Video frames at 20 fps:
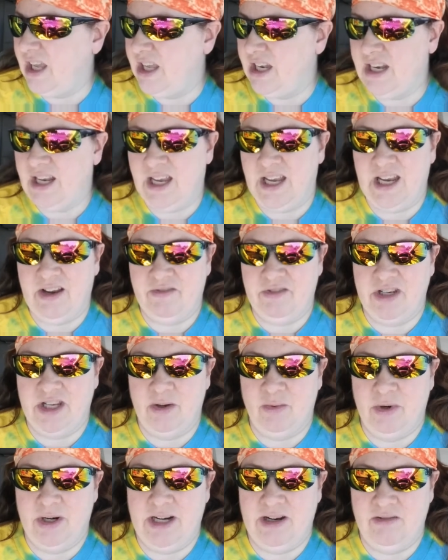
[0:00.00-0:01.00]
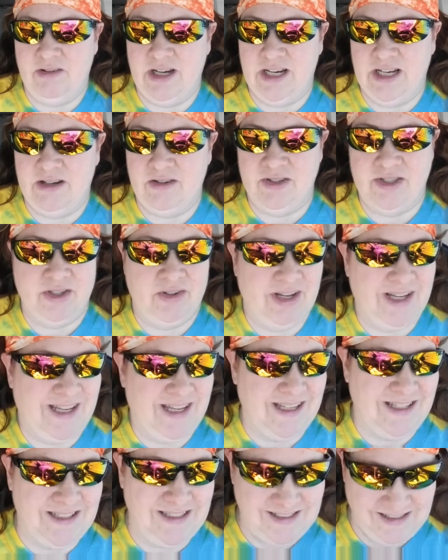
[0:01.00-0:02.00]
and I have to get one out now so I
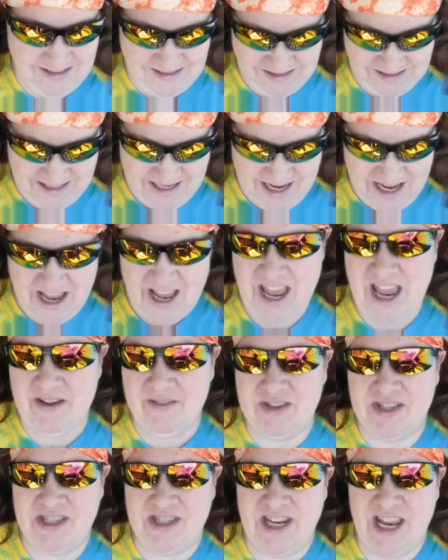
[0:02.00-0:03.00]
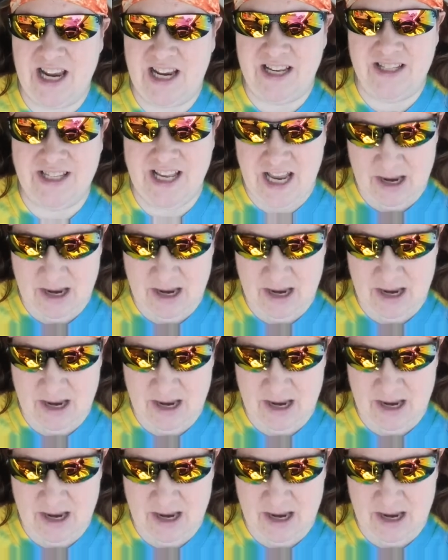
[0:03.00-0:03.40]
can have a snack because